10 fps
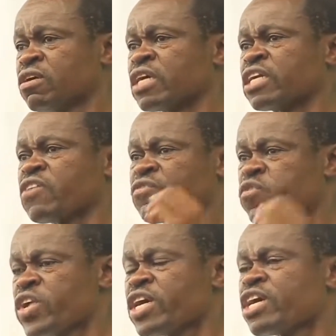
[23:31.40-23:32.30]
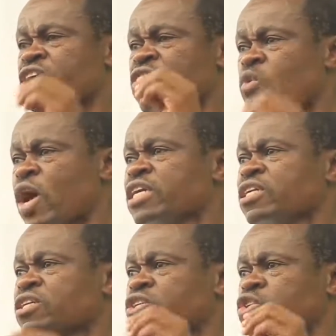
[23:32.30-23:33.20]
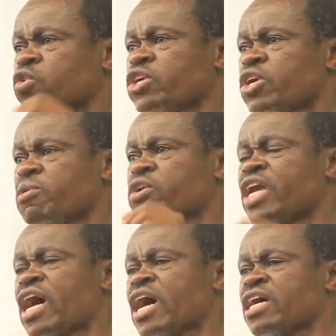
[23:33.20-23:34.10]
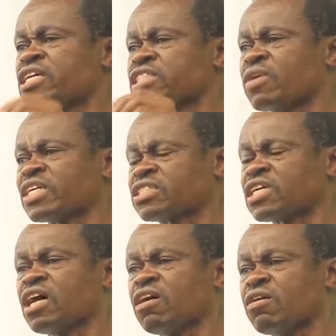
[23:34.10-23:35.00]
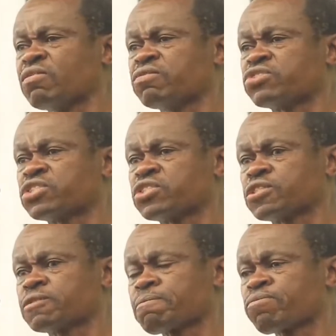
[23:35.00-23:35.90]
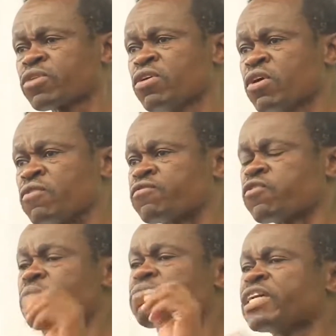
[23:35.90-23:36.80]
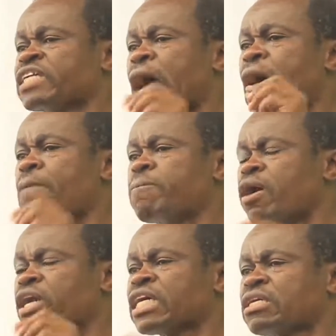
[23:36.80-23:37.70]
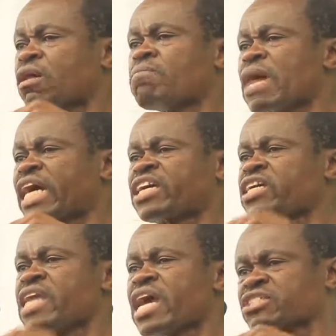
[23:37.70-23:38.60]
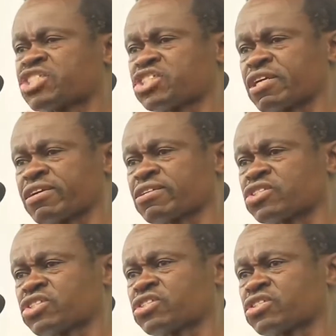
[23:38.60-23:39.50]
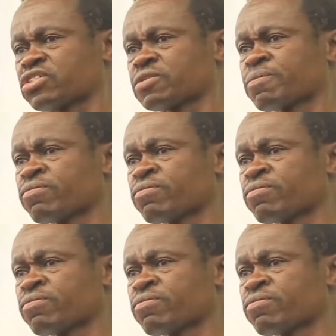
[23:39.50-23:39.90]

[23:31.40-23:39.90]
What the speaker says: that if we want to immunize ourselves from the diabolical machinations